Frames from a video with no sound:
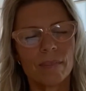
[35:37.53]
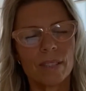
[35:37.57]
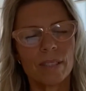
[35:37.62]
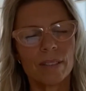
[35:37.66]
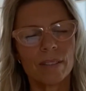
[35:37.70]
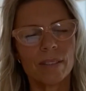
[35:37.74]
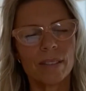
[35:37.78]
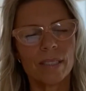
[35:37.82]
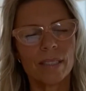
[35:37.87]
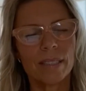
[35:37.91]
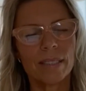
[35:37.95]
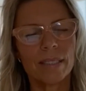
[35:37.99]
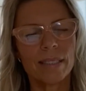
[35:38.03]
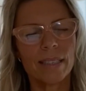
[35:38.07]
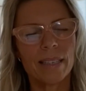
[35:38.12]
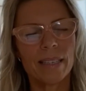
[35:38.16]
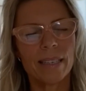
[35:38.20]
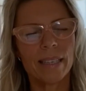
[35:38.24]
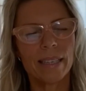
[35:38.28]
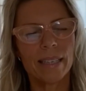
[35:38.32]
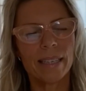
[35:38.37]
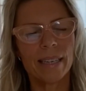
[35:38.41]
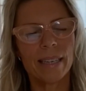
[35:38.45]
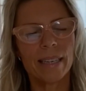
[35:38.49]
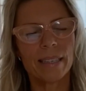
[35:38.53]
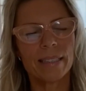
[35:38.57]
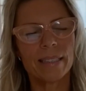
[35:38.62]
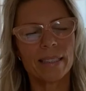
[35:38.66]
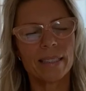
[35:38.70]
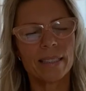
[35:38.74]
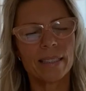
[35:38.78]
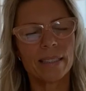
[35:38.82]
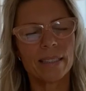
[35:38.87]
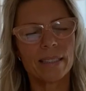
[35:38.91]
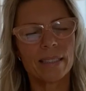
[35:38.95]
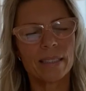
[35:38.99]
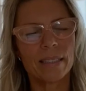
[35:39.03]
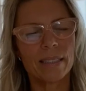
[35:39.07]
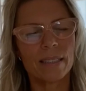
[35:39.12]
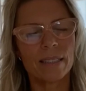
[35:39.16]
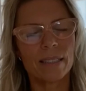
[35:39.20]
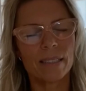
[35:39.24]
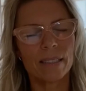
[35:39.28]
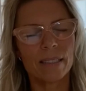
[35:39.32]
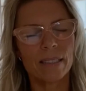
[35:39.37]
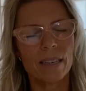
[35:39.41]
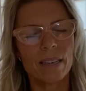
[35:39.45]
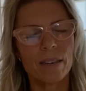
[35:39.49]
All these light
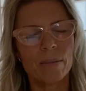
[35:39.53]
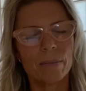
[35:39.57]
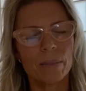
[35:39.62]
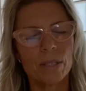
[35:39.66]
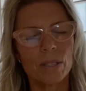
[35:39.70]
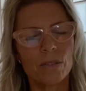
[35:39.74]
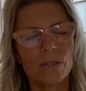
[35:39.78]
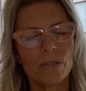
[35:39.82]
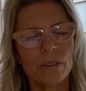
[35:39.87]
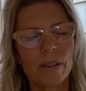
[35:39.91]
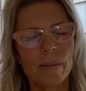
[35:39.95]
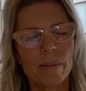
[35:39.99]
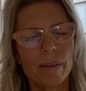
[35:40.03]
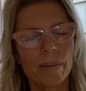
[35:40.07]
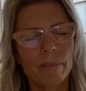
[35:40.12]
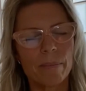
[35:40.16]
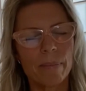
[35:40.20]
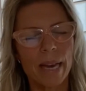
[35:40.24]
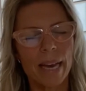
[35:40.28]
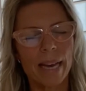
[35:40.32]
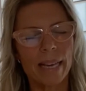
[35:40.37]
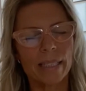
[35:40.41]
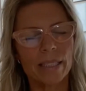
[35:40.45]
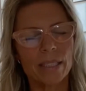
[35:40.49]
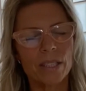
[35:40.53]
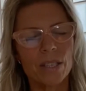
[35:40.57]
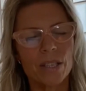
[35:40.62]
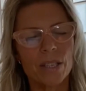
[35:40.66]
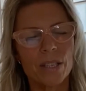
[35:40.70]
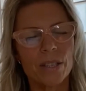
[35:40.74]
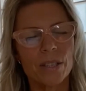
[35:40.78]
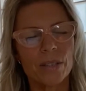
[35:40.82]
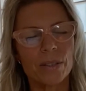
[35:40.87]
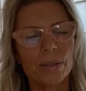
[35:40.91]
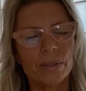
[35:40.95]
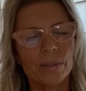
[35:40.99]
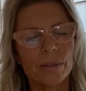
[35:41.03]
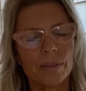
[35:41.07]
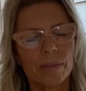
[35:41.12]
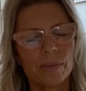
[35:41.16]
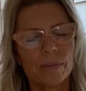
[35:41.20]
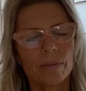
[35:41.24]
essence come streaming back to you.